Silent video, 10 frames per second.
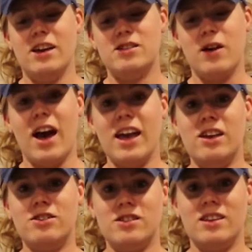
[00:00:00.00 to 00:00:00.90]
So I
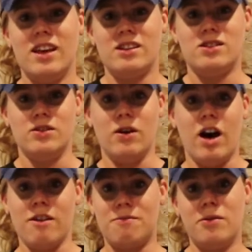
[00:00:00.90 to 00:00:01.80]
usually like to
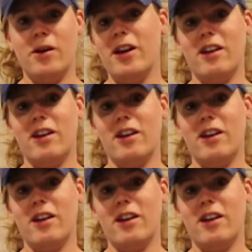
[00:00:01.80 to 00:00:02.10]
off-put